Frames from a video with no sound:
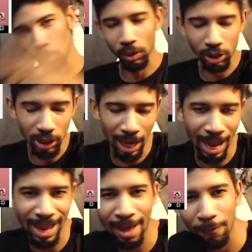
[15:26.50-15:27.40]
which I
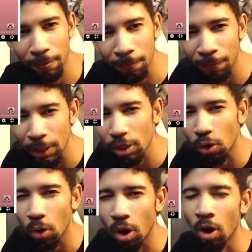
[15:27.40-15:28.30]
have a
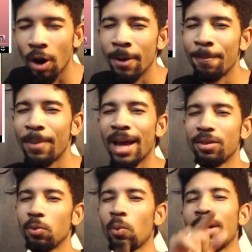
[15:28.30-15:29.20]
video on, by
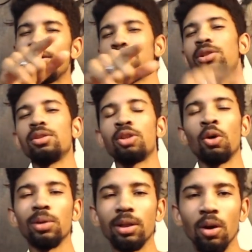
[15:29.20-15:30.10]
the way. You should
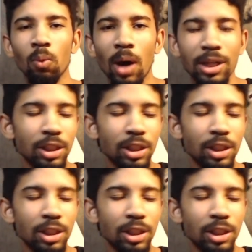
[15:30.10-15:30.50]
totally go watch